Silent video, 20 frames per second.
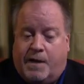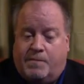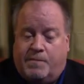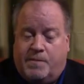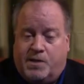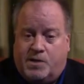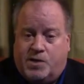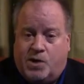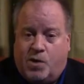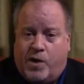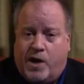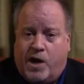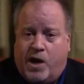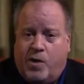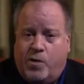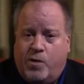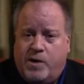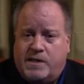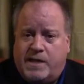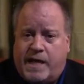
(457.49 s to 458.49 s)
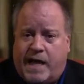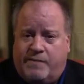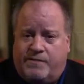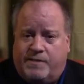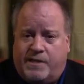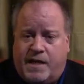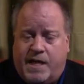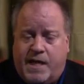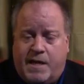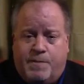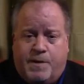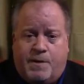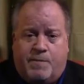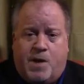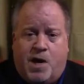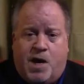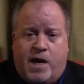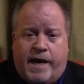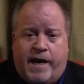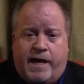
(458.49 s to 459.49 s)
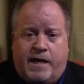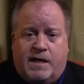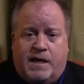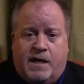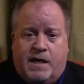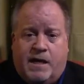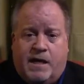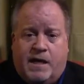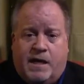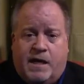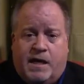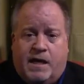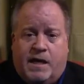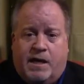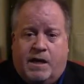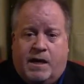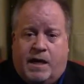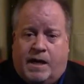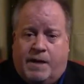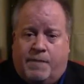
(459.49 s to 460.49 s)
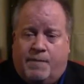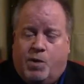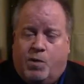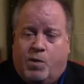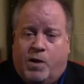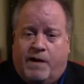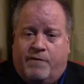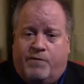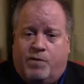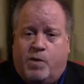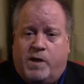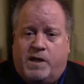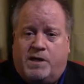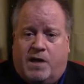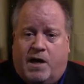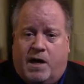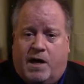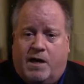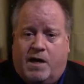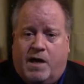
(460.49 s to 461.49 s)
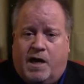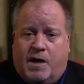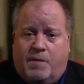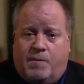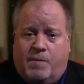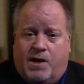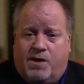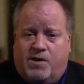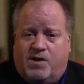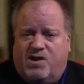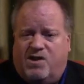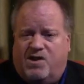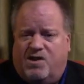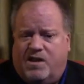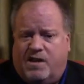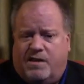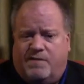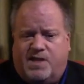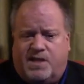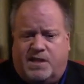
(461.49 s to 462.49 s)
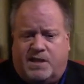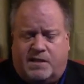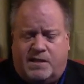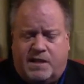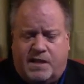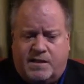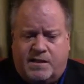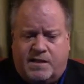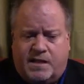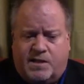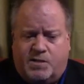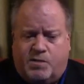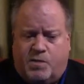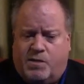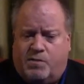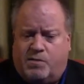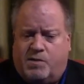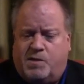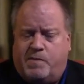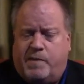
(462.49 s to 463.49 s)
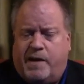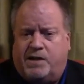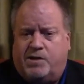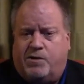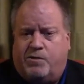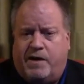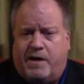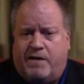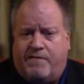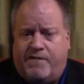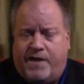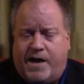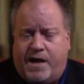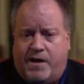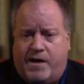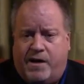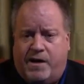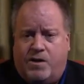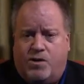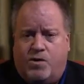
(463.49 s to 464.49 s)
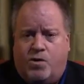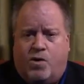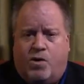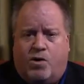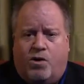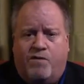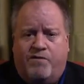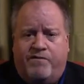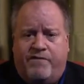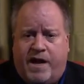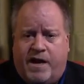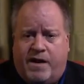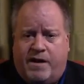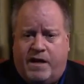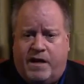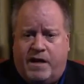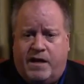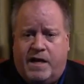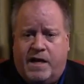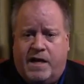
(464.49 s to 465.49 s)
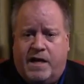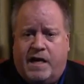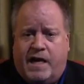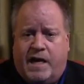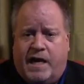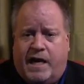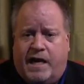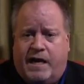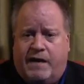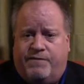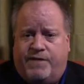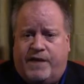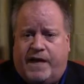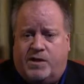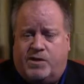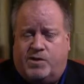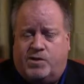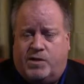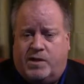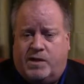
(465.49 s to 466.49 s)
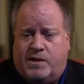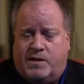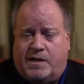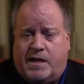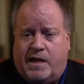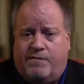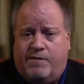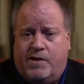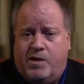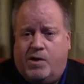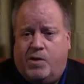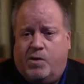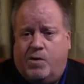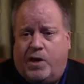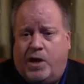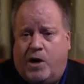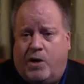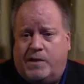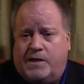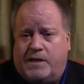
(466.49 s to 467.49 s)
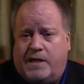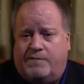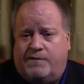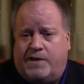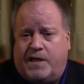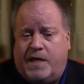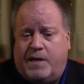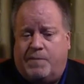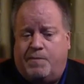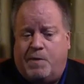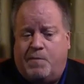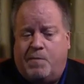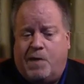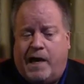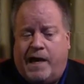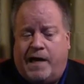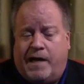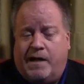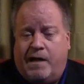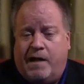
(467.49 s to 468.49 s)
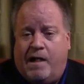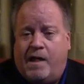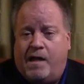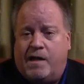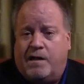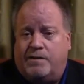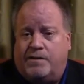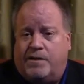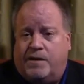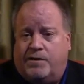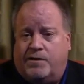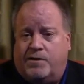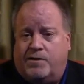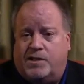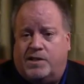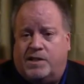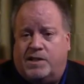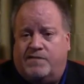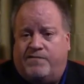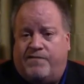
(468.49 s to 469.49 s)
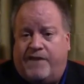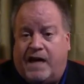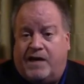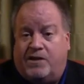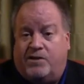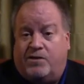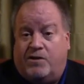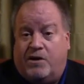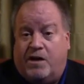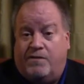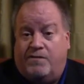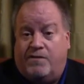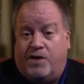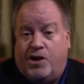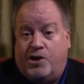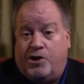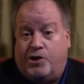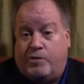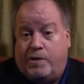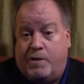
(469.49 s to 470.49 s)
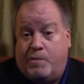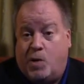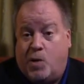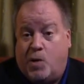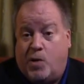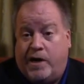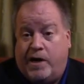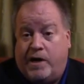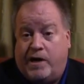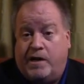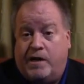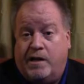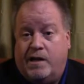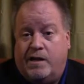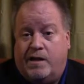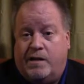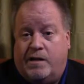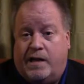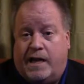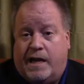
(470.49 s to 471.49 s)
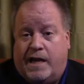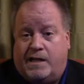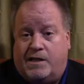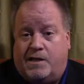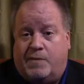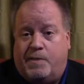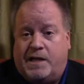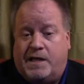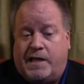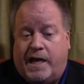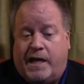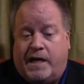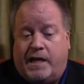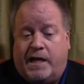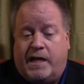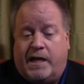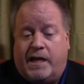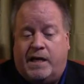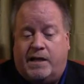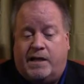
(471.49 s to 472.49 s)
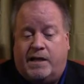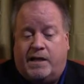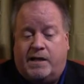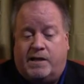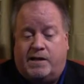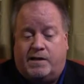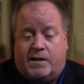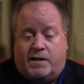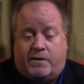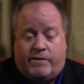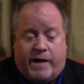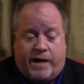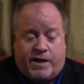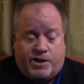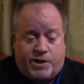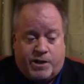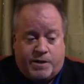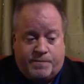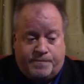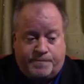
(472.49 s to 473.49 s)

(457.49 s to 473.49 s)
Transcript: So we always have to keep in mind, whenever we talk about, kind of statistics with respect to reoffending or offending, any of that sort of stuff, we always have to keep in mind that there's this factor of underreporting that has to be taken into consideration.